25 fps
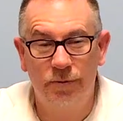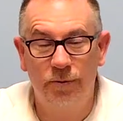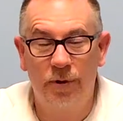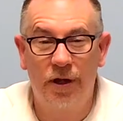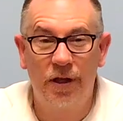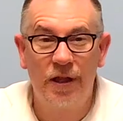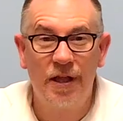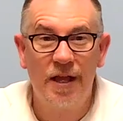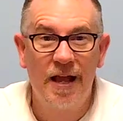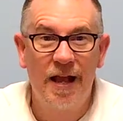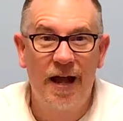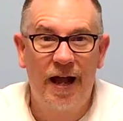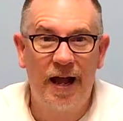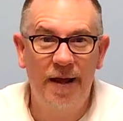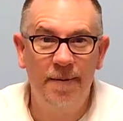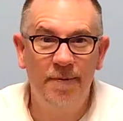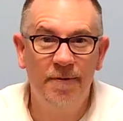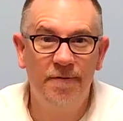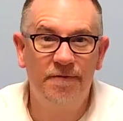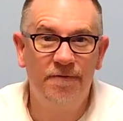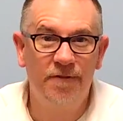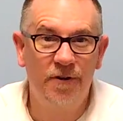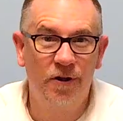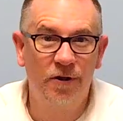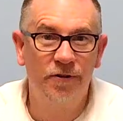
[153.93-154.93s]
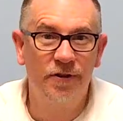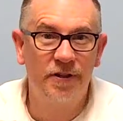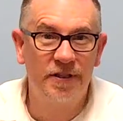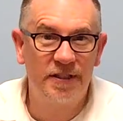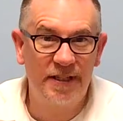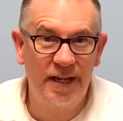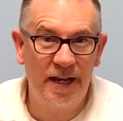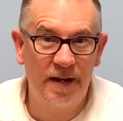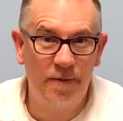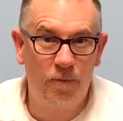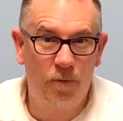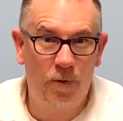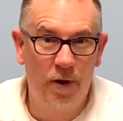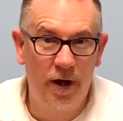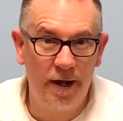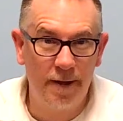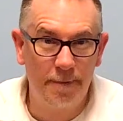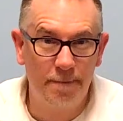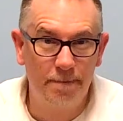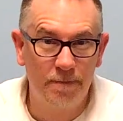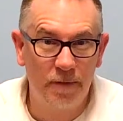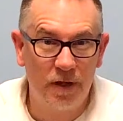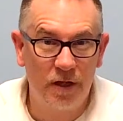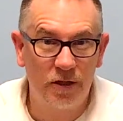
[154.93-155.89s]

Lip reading: Well, I've been feeling the same way.